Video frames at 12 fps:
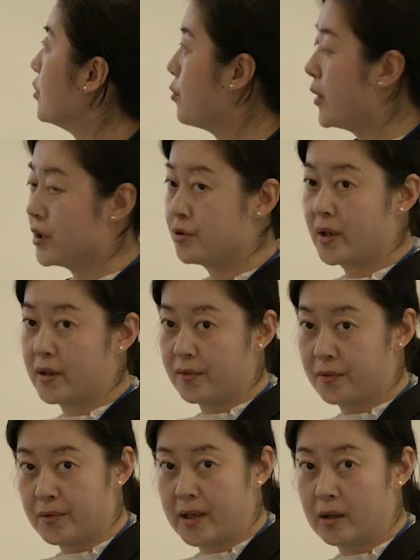the
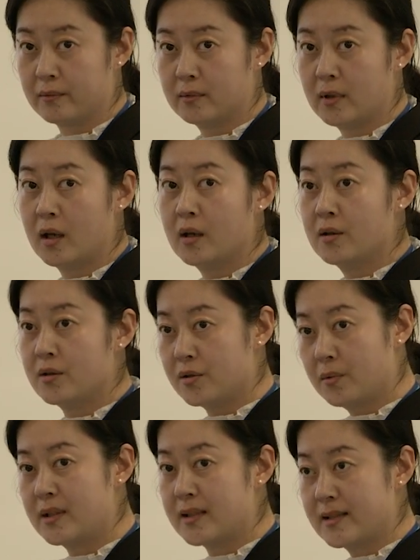2023.
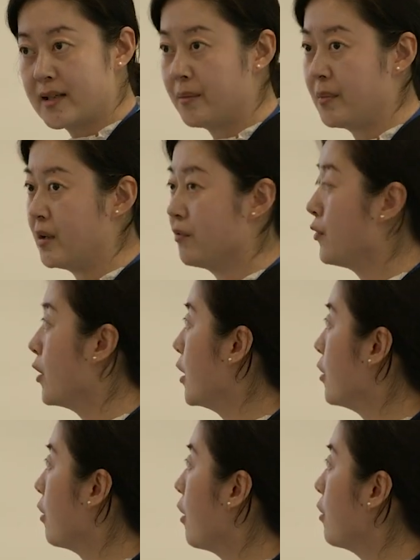So what does that mean for
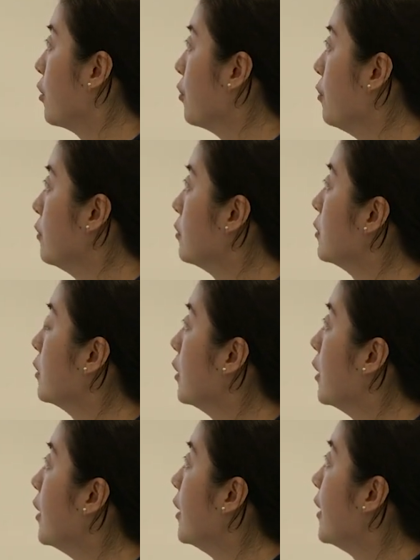air cargo?
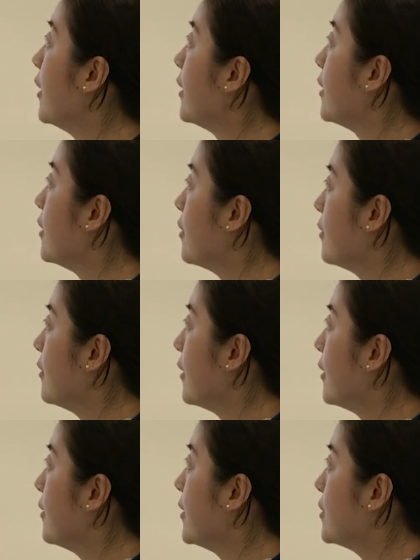Here,
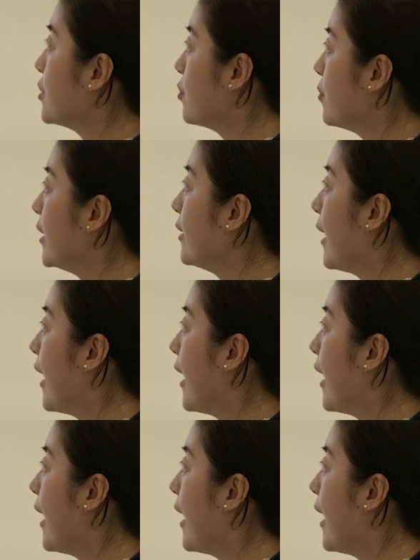this green